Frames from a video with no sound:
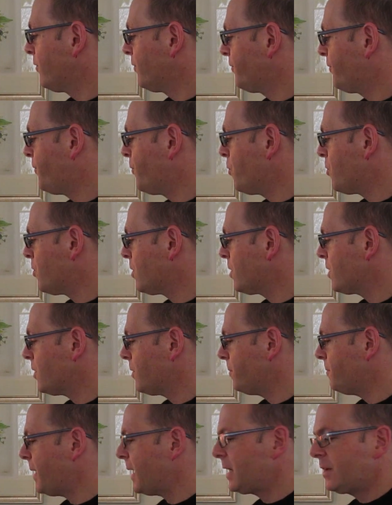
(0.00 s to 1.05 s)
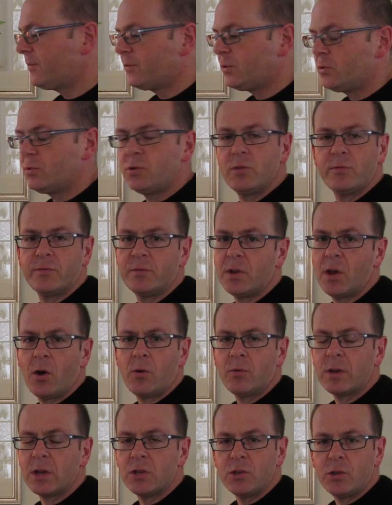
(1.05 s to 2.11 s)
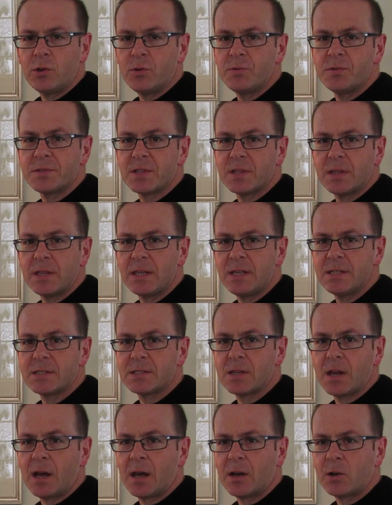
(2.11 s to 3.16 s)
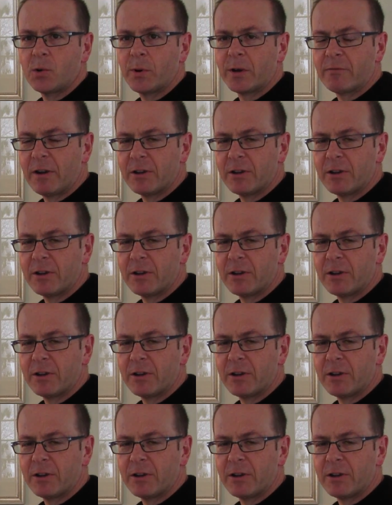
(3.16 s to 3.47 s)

For many of you, you've known and used these quick